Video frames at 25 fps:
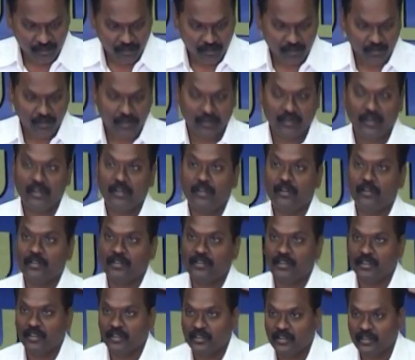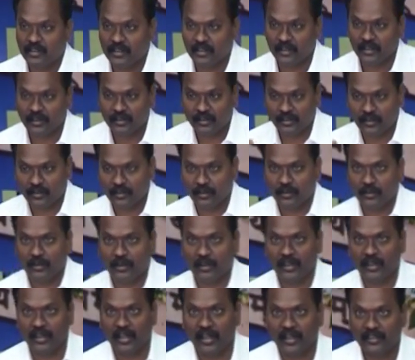if you have any questions you
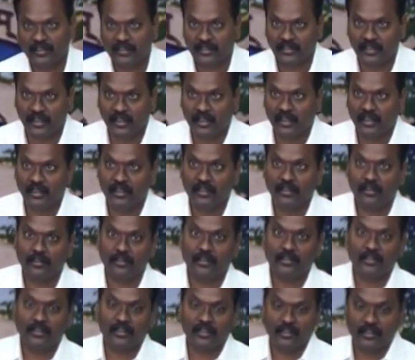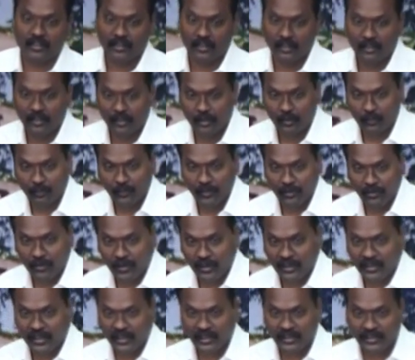can ask the questions
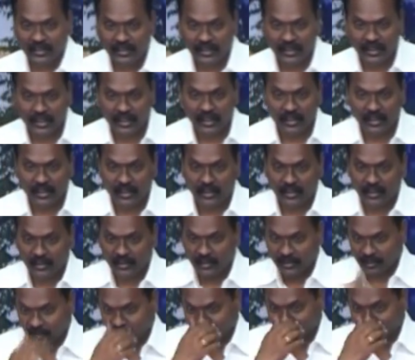before that this